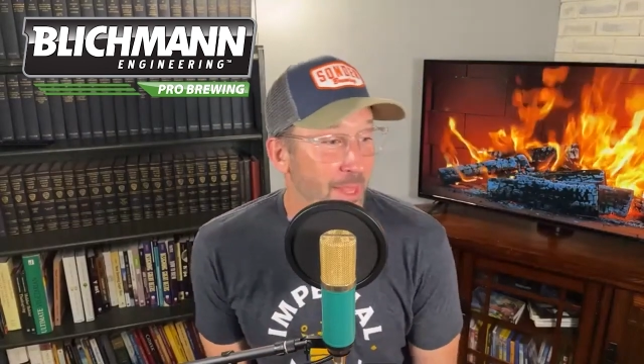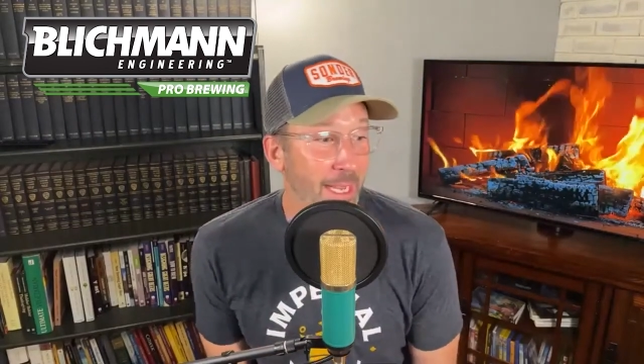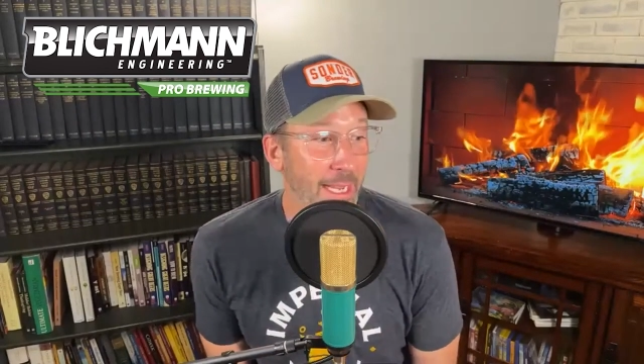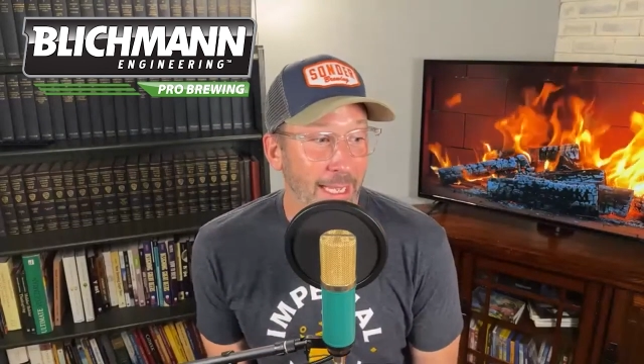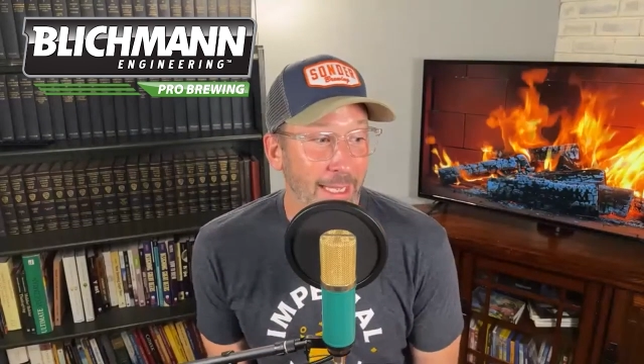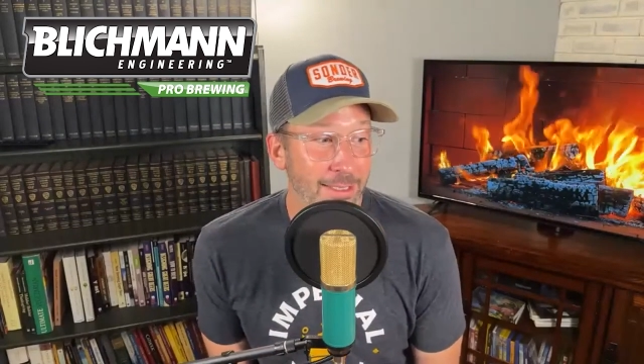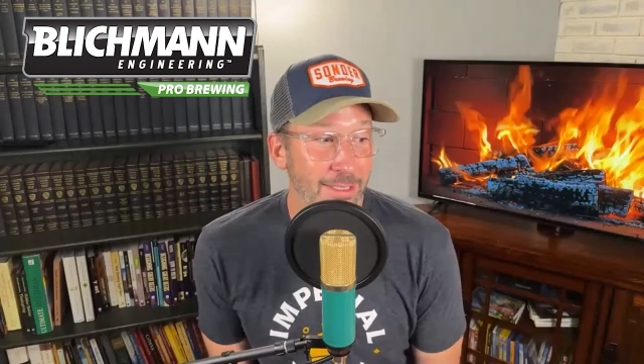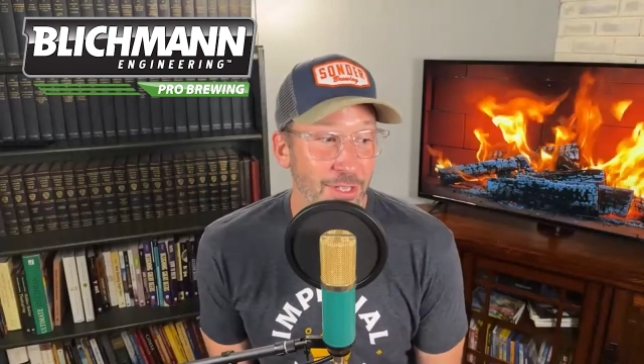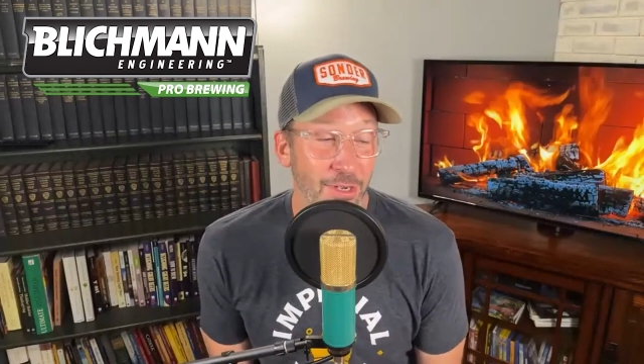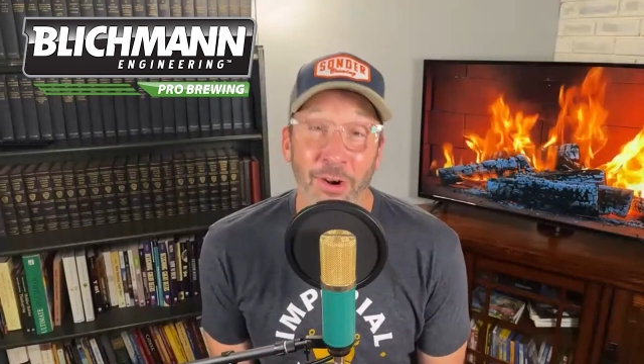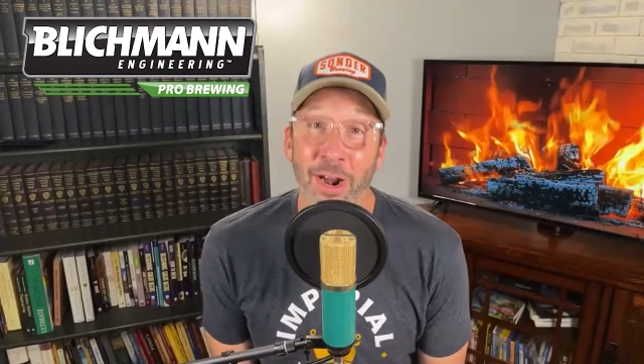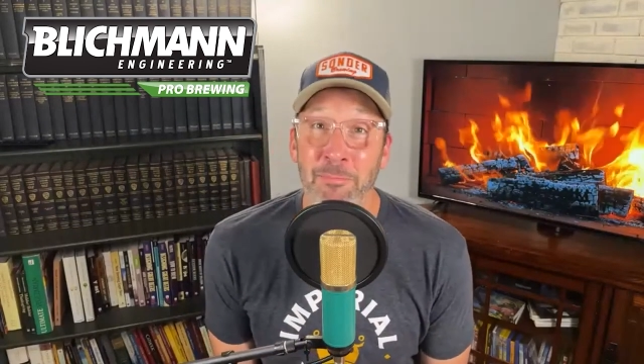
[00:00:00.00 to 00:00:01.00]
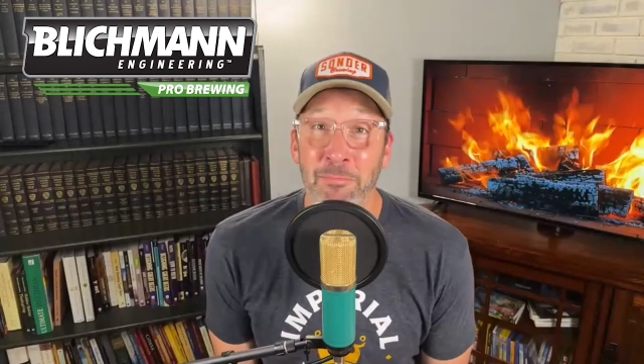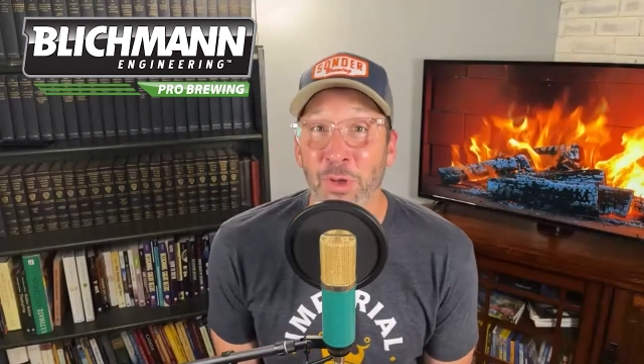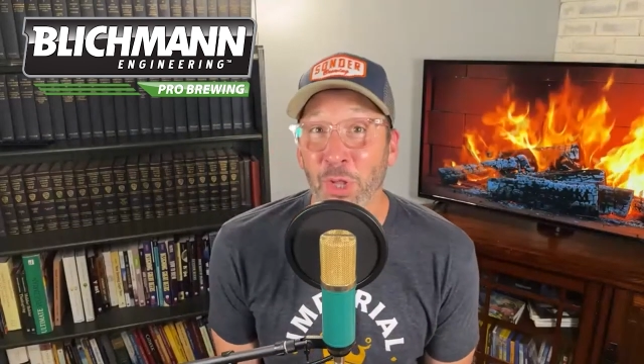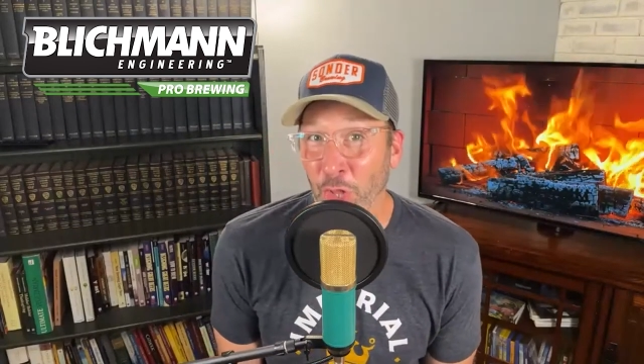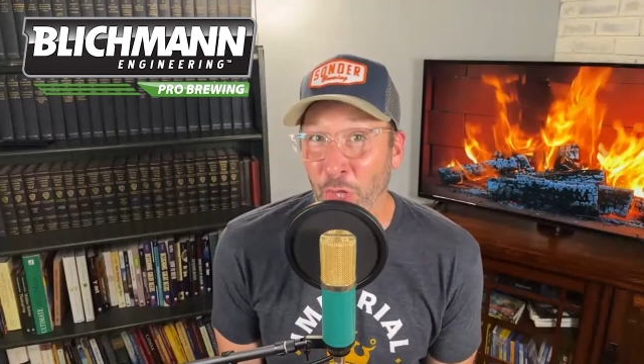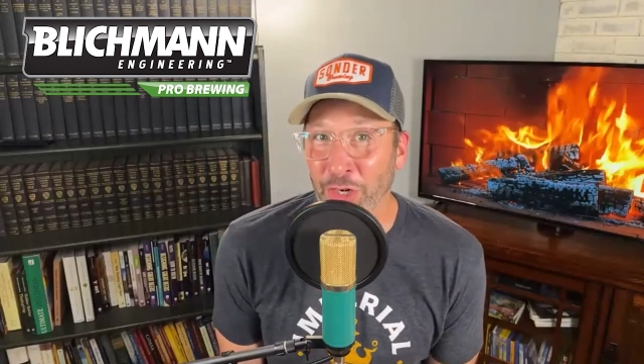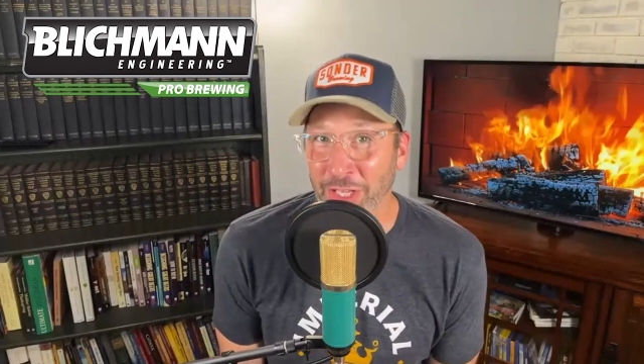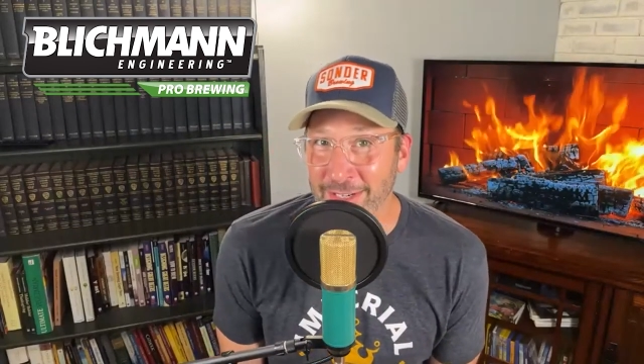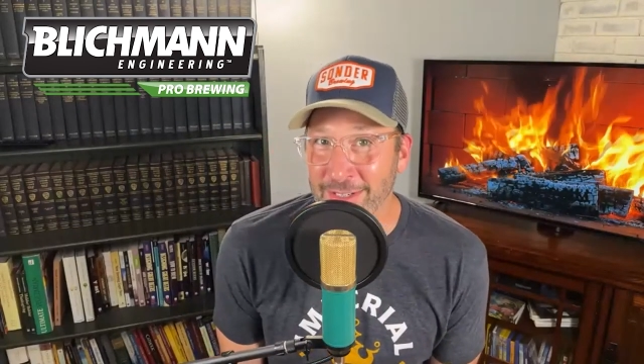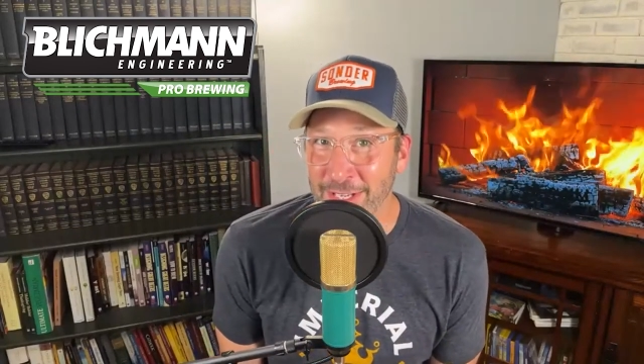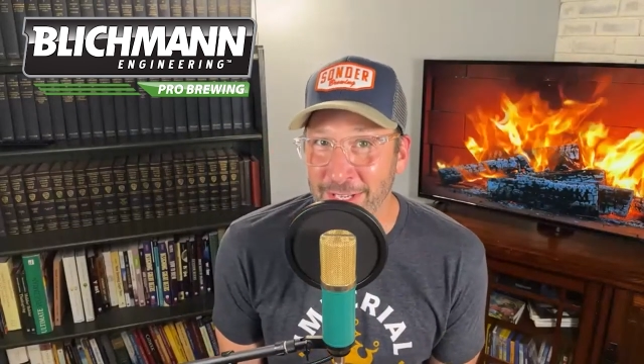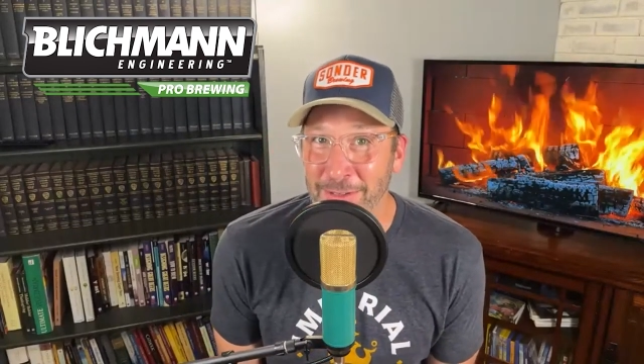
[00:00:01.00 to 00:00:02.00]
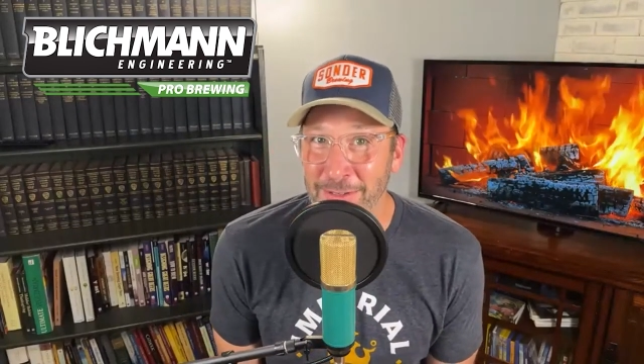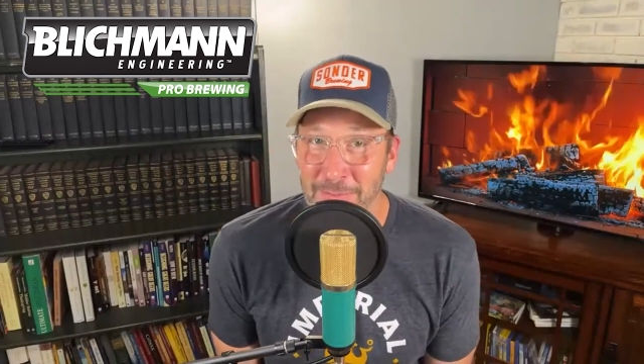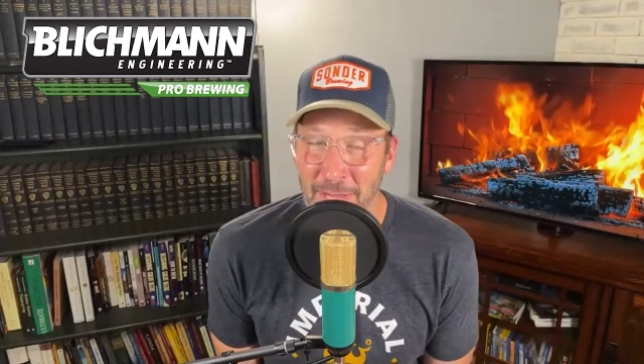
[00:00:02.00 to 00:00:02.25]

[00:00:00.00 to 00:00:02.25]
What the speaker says: Or I'm learning to use